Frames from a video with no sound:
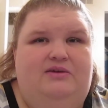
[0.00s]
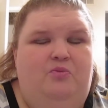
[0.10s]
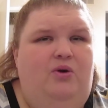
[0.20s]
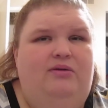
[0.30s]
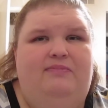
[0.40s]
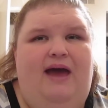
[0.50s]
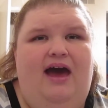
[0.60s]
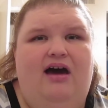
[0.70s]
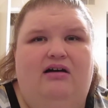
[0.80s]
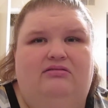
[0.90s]
in 1
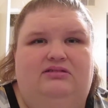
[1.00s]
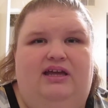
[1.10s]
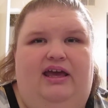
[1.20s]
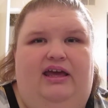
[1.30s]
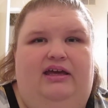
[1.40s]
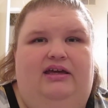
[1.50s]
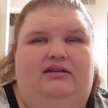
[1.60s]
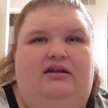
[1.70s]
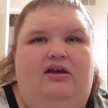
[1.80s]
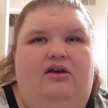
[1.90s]
pound,
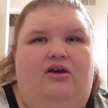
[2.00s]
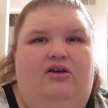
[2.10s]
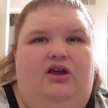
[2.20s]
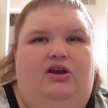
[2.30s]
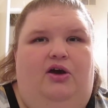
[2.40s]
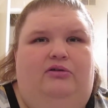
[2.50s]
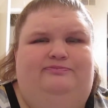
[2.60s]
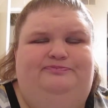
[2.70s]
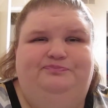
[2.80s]
and, you know,